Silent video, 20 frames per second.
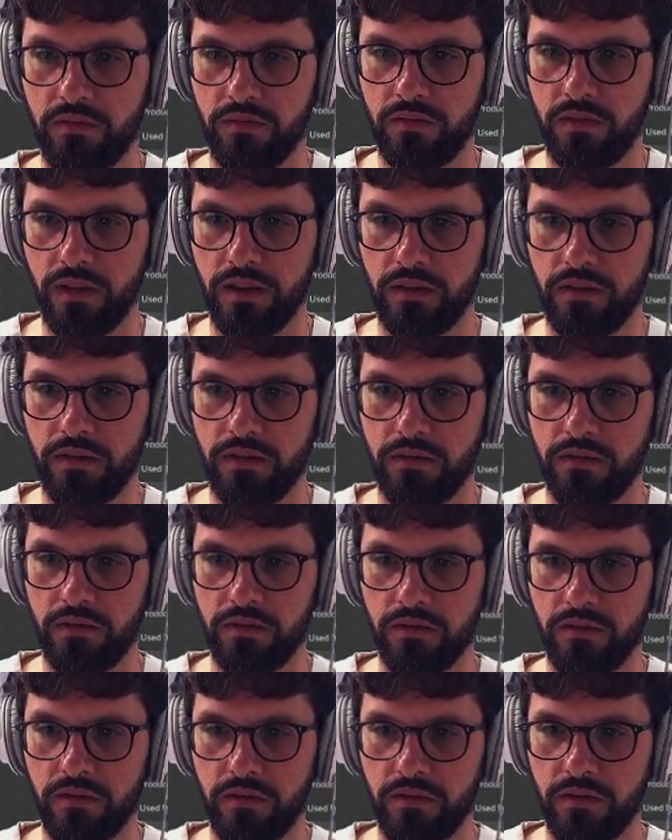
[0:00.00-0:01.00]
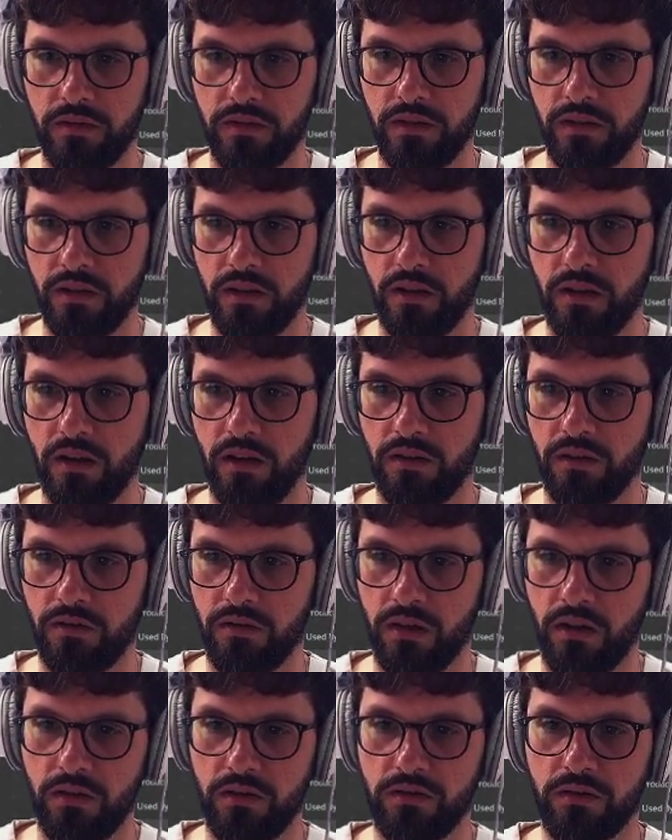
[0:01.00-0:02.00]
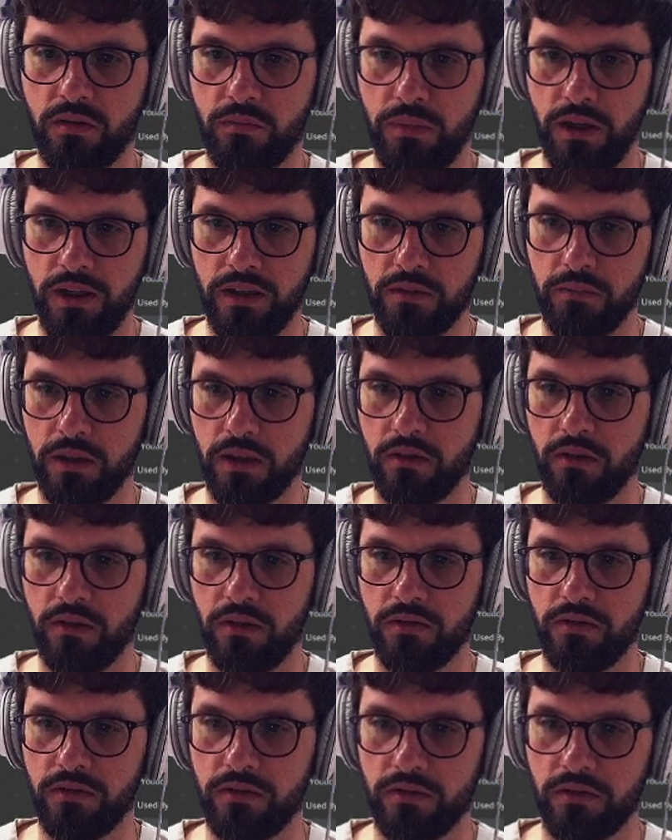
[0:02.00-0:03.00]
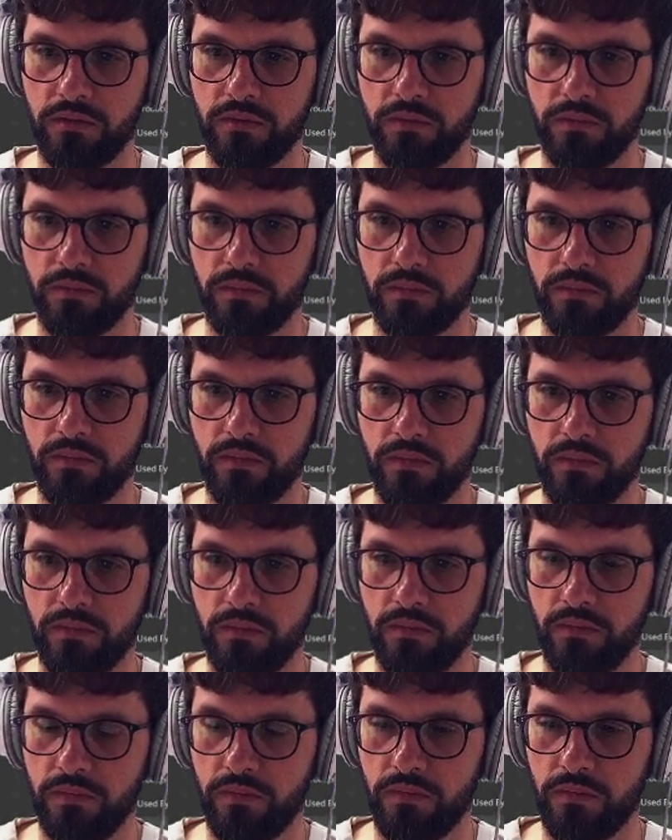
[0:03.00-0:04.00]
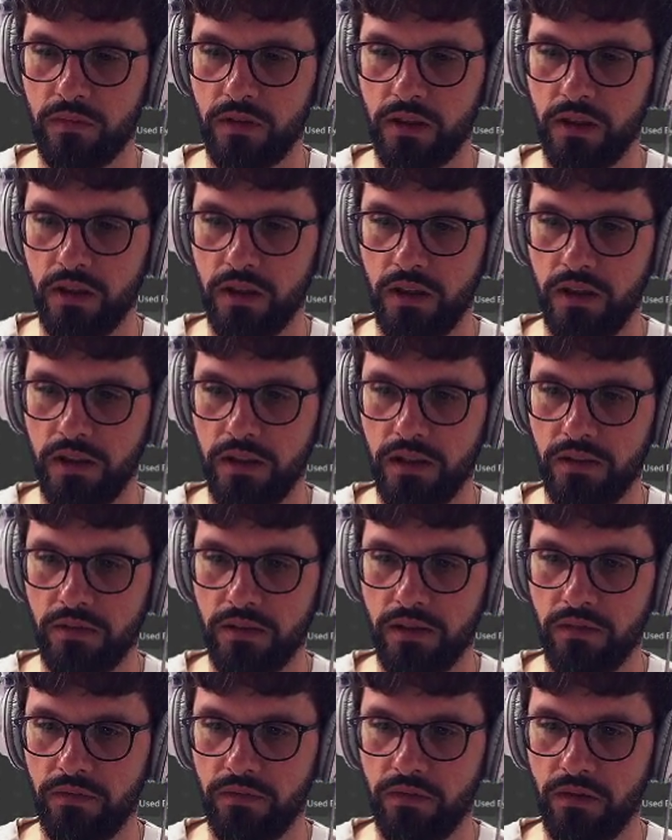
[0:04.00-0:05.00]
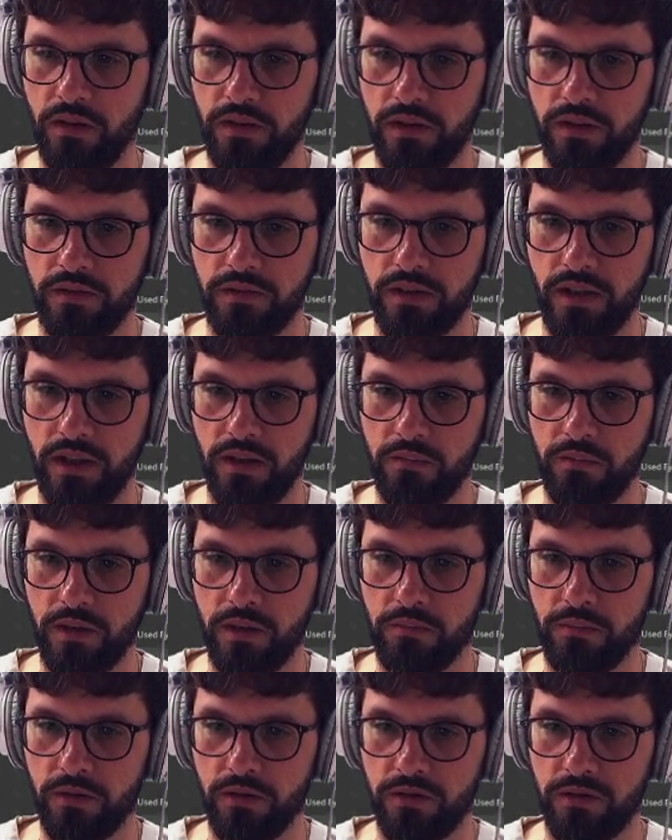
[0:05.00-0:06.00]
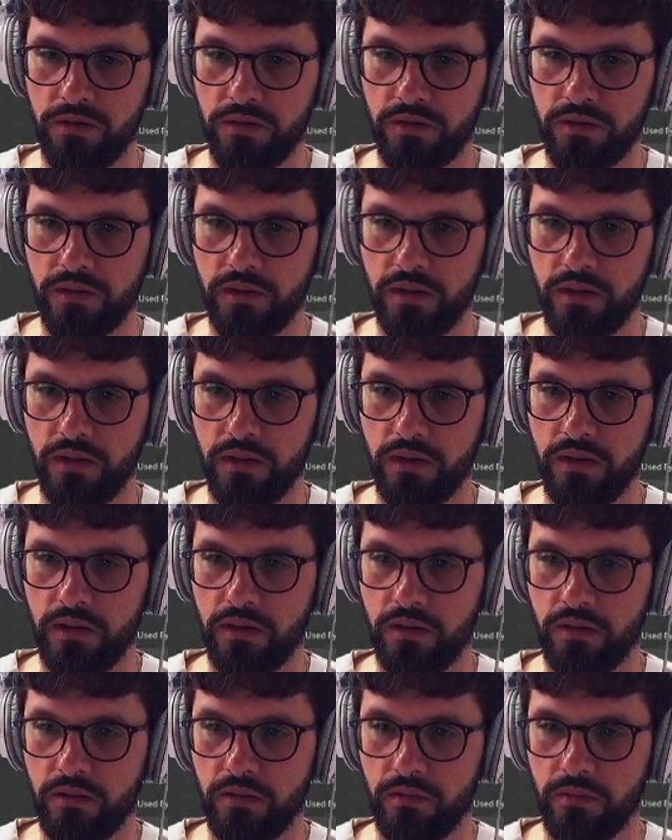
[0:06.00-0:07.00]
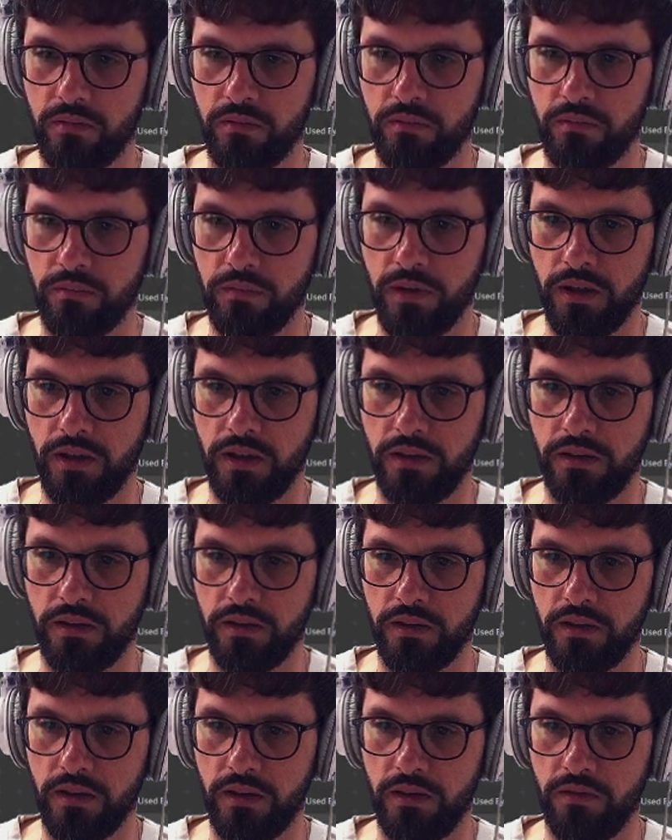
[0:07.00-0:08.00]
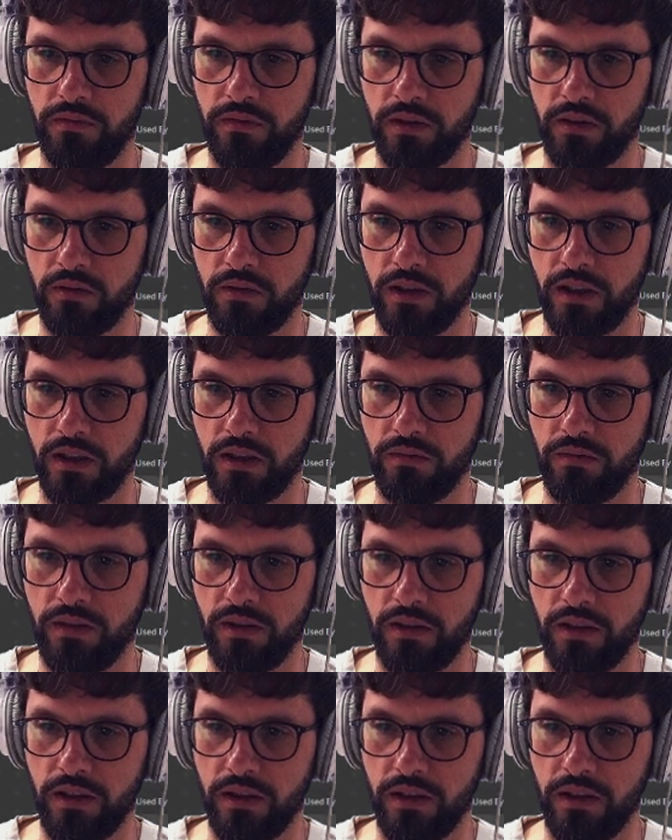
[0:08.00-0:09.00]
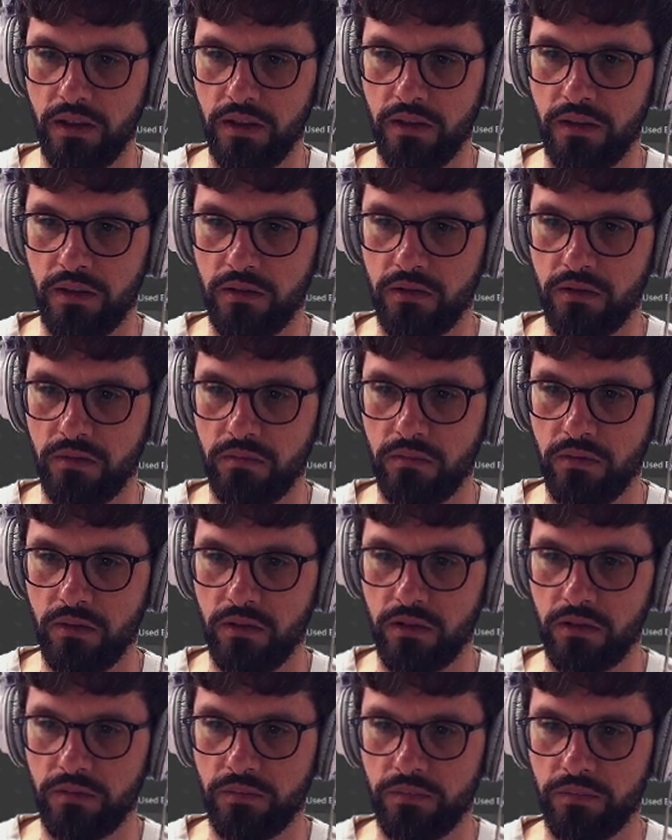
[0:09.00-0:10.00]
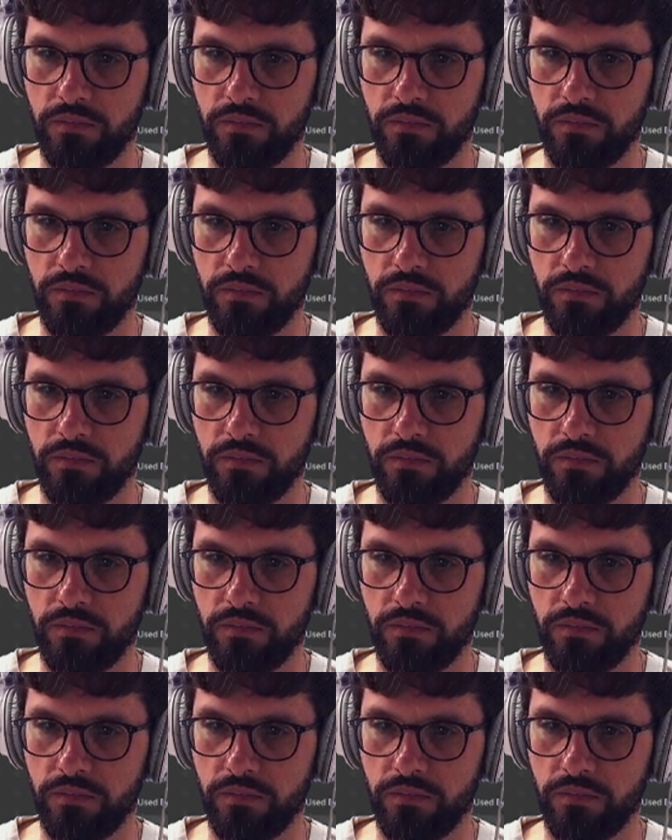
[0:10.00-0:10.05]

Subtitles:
like this. So now it's complaining because it doesn't have all the same inputs. But if we connect everything here, that should work.